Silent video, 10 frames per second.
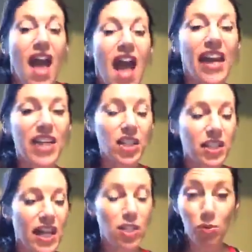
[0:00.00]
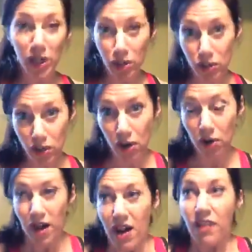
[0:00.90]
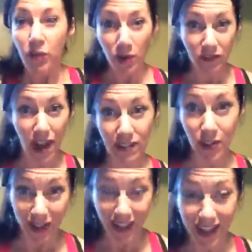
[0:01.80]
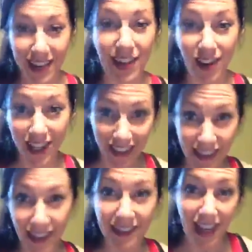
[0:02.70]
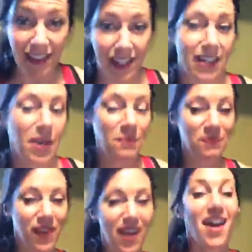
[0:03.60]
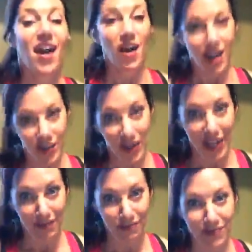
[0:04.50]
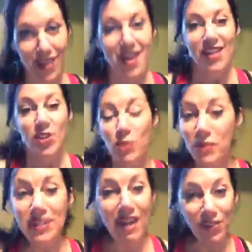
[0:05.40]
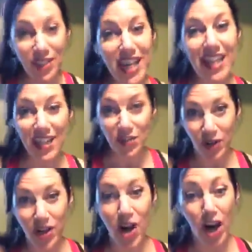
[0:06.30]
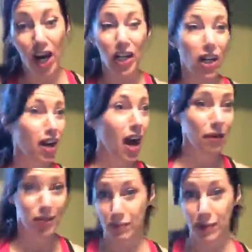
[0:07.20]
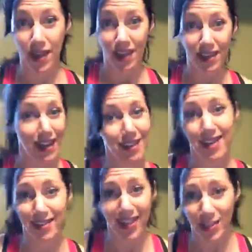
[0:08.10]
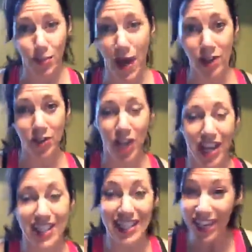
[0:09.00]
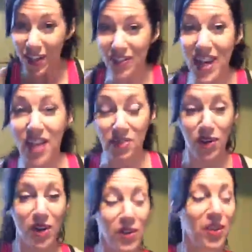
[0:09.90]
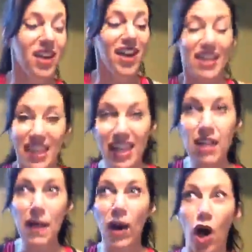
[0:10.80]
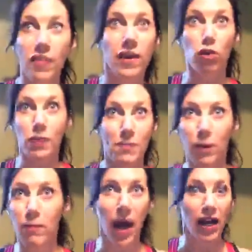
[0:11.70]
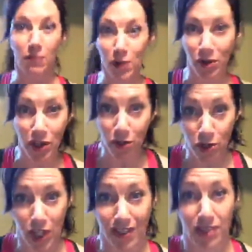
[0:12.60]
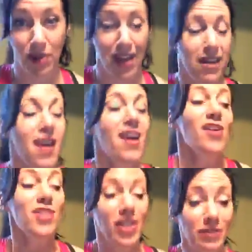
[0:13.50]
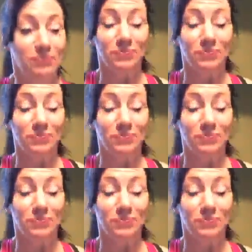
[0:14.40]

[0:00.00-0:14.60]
and I just want you to go 45 so I can get there and get the things I need. Okay. So we would never say that to our car, and our car would just be like, yeah, not so much. Sitting on the side of the road, thinking about all the other people buying up your cute jeans, right? So